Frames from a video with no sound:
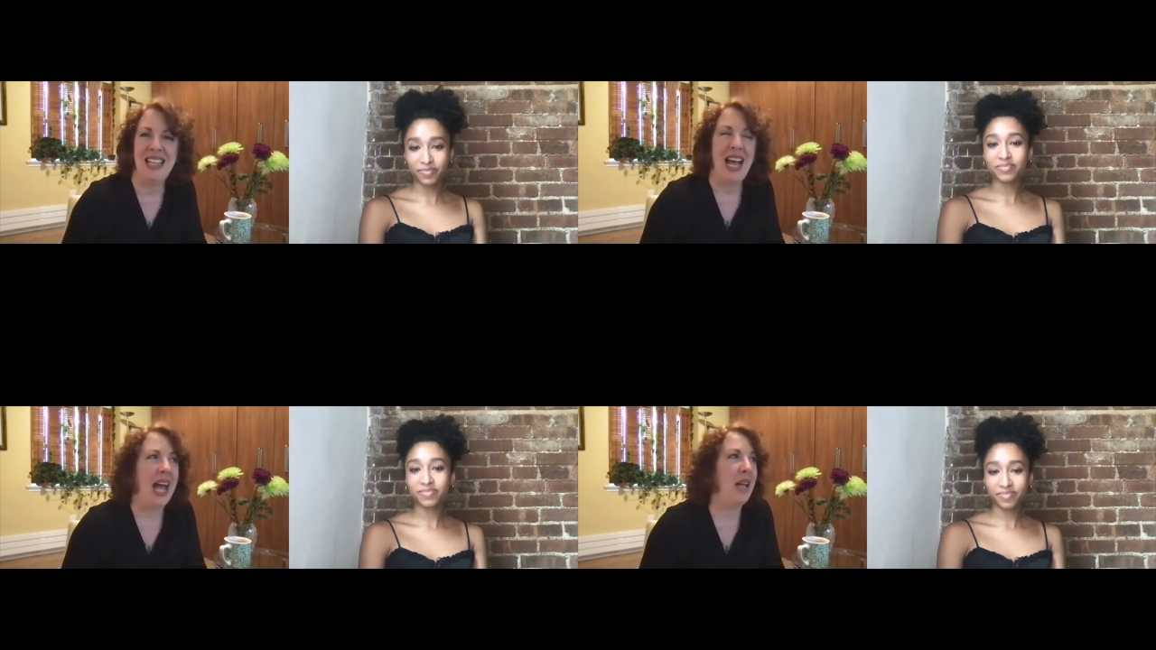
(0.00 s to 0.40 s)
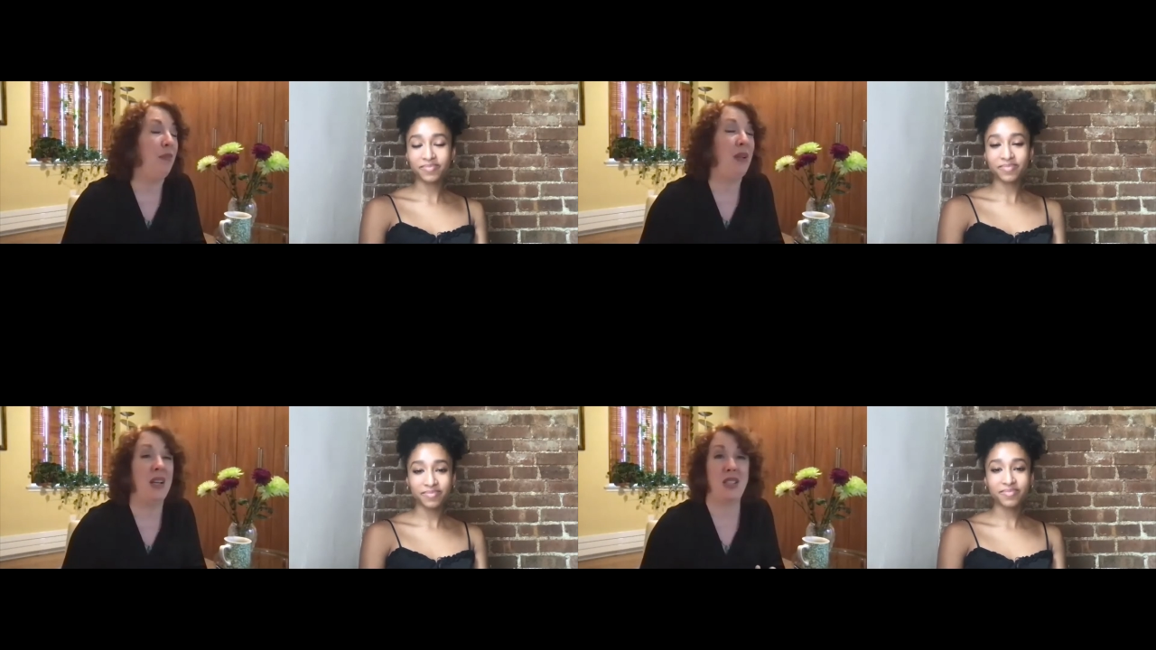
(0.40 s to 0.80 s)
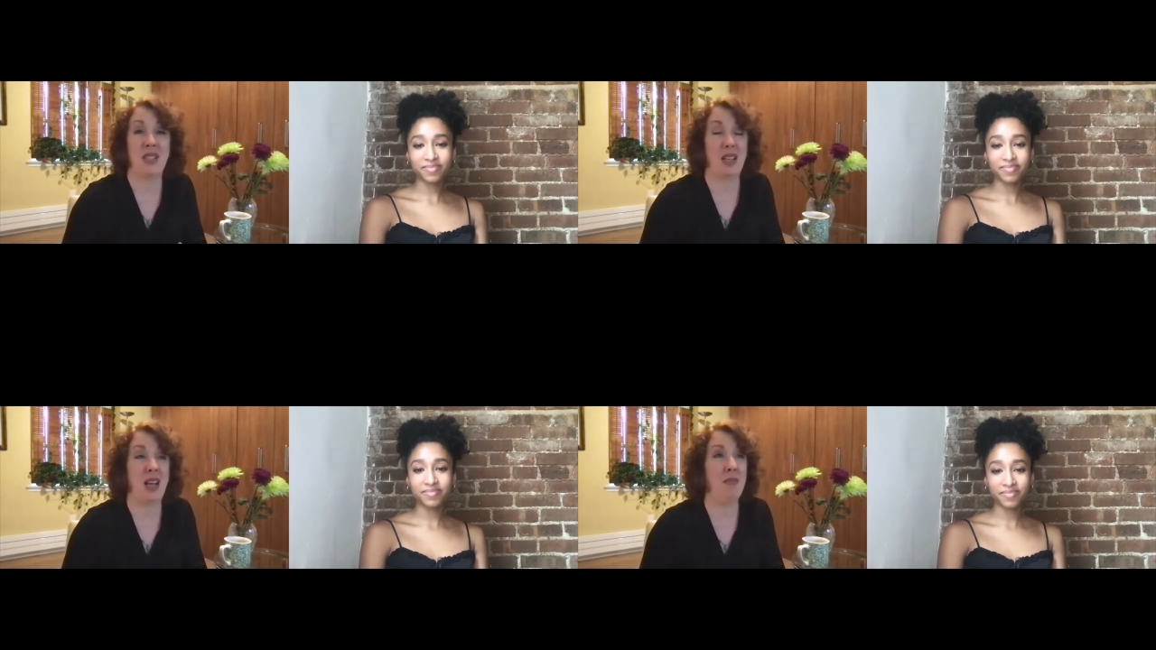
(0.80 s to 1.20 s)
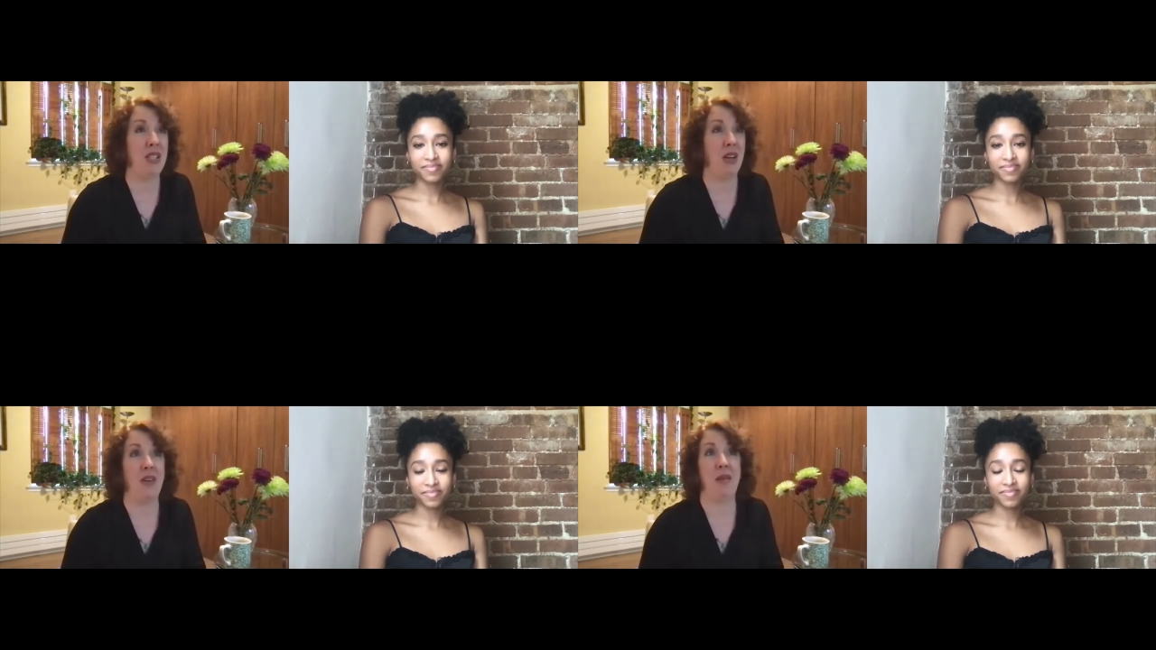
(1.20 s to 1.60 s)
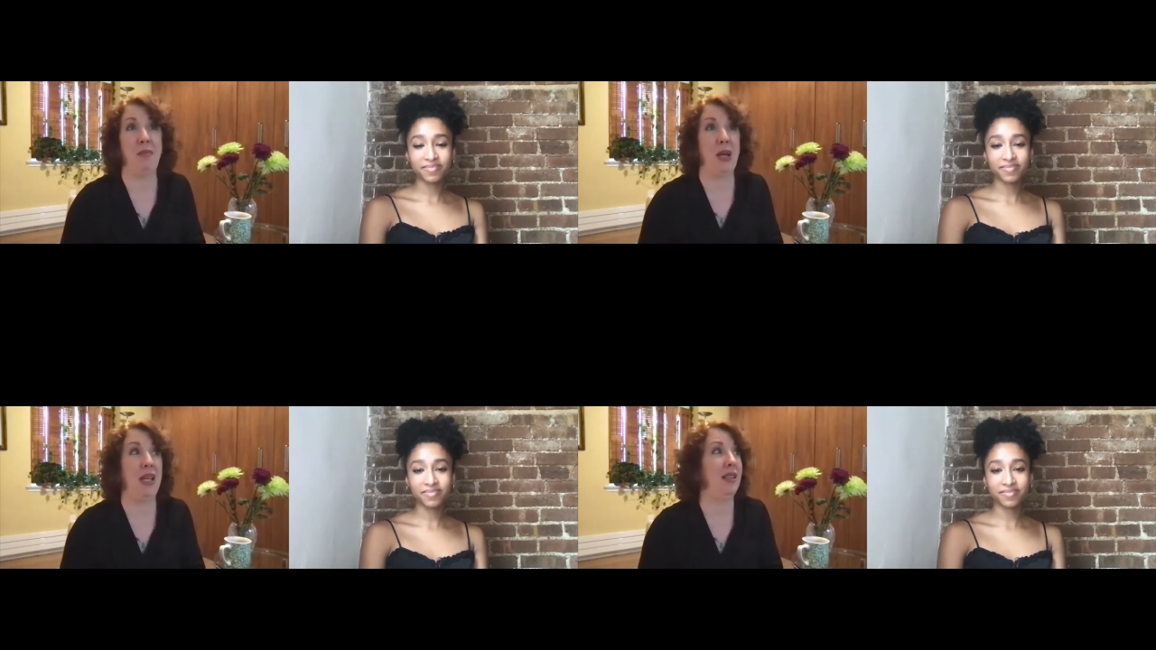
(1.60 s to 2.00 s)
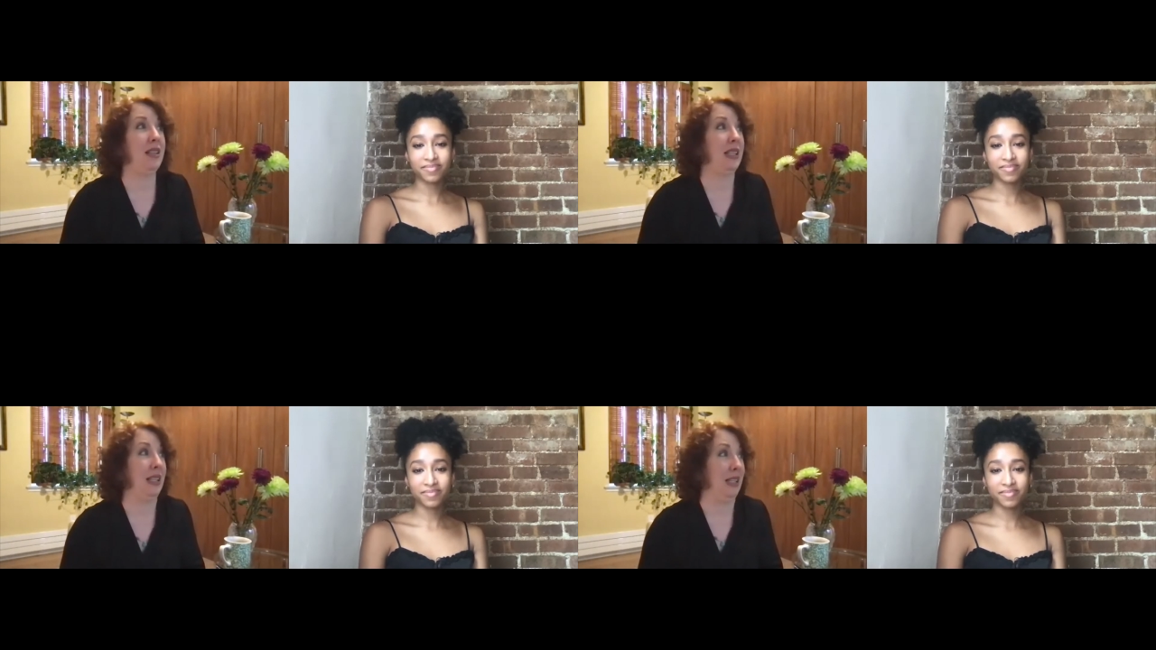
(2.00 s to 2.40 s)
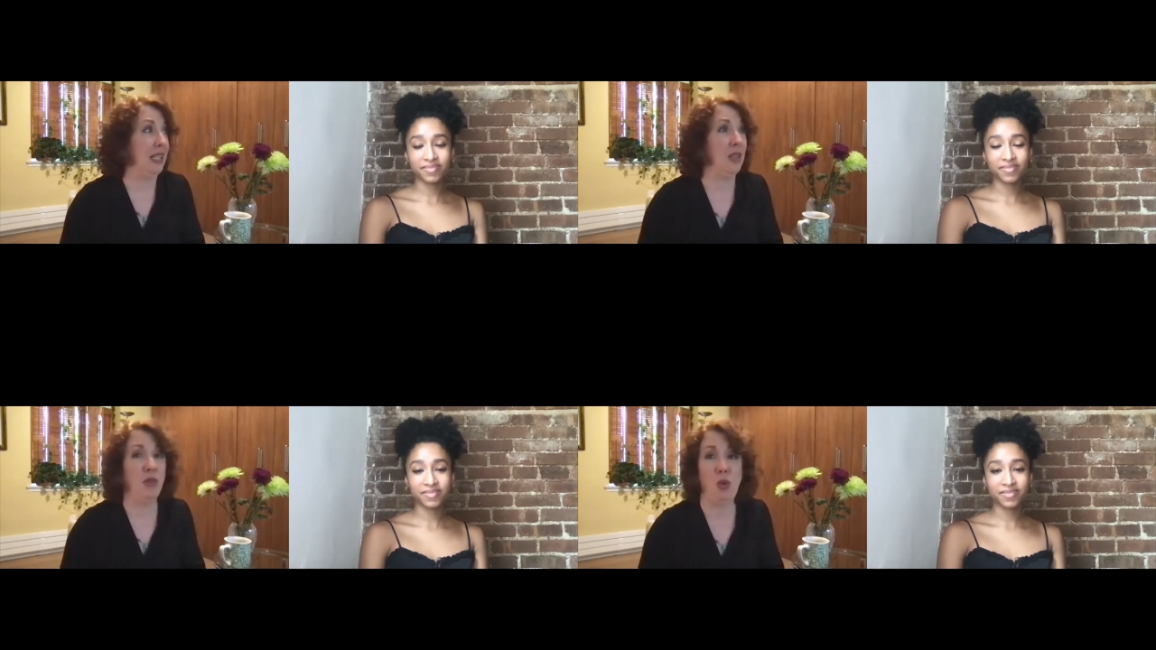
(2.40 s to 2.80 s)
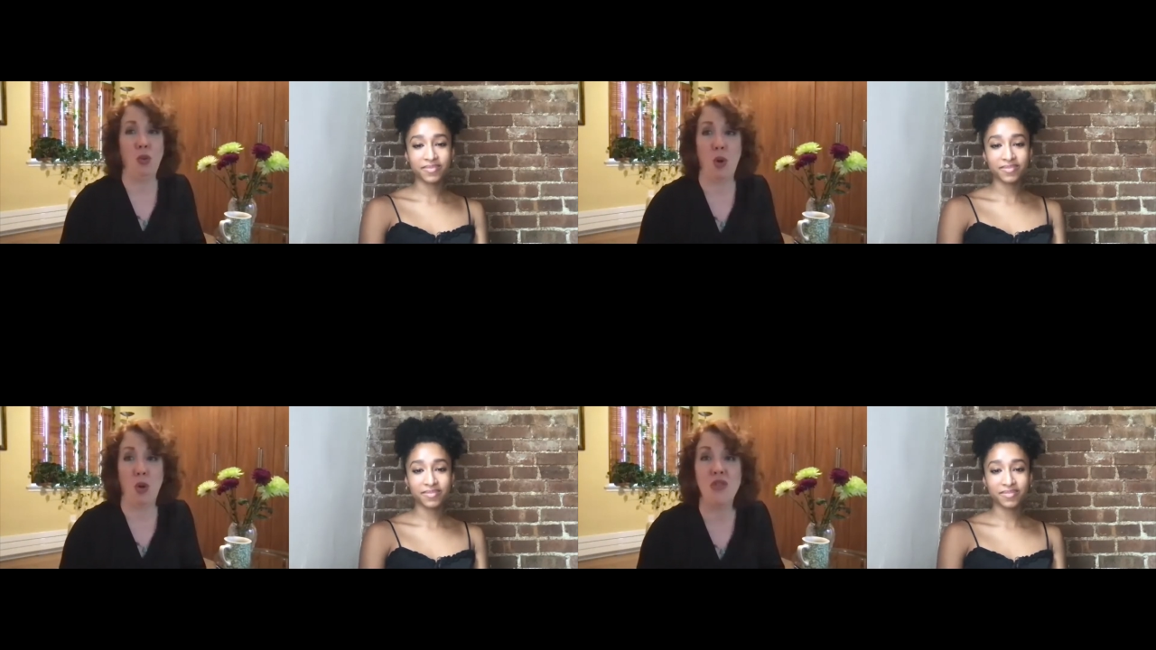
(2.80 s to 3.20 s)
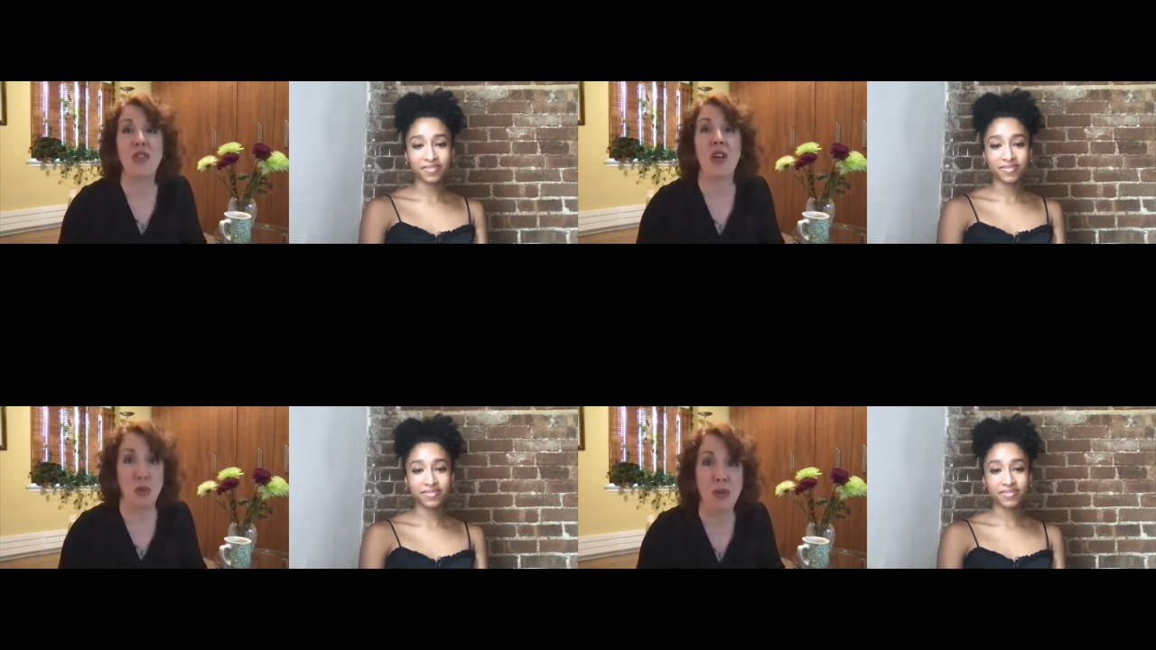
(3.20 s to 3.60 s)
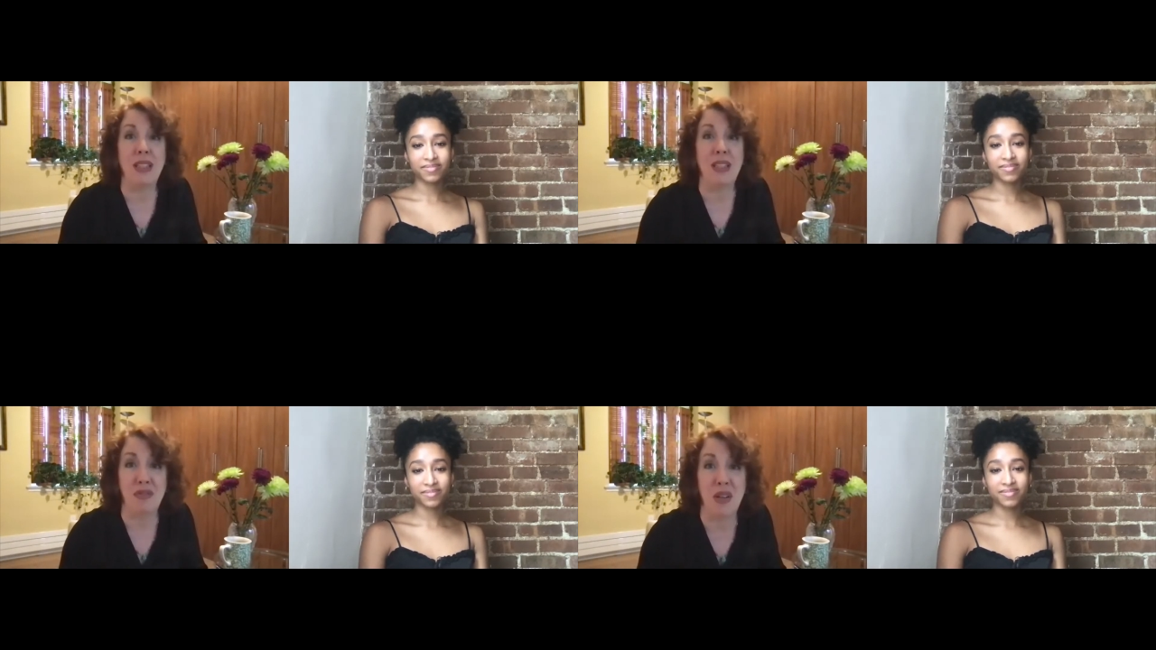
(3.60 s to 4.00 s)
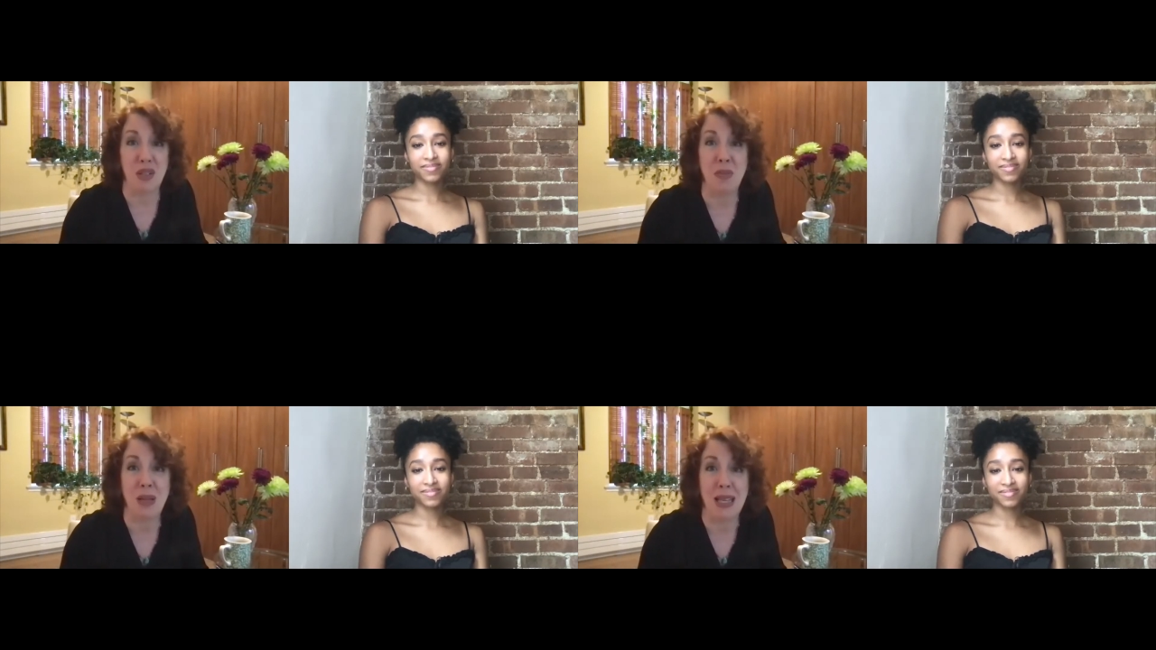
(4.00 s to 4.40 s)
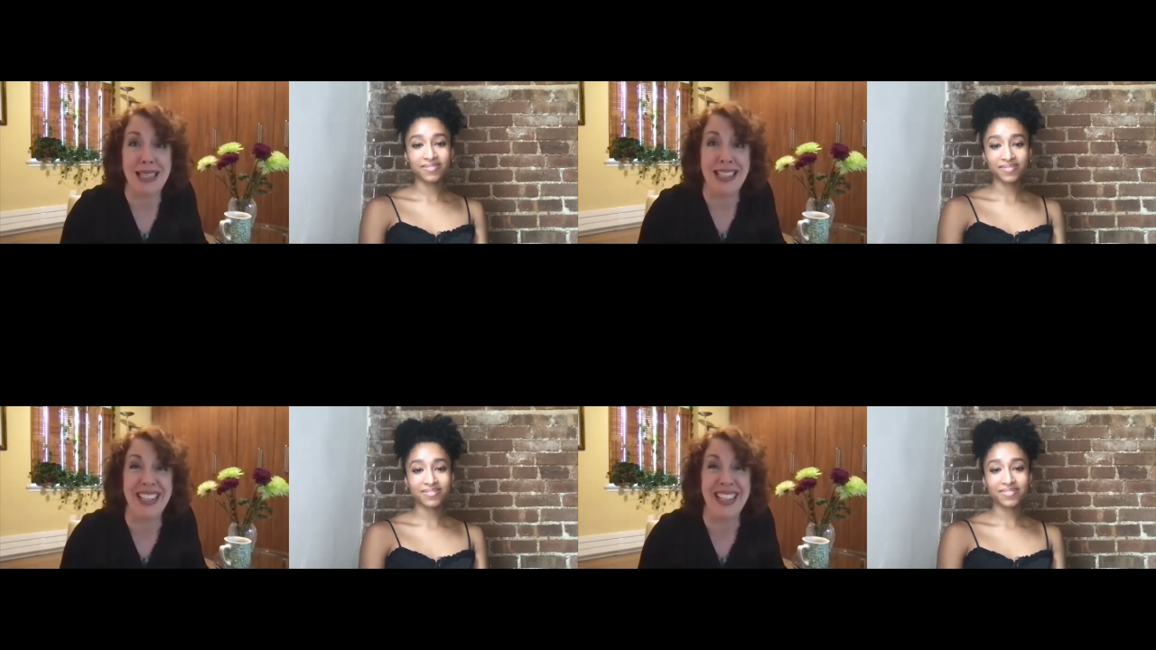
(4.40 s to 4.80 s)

Speaker 1: And plus, I'm sorry, but evil roles are really fun to play.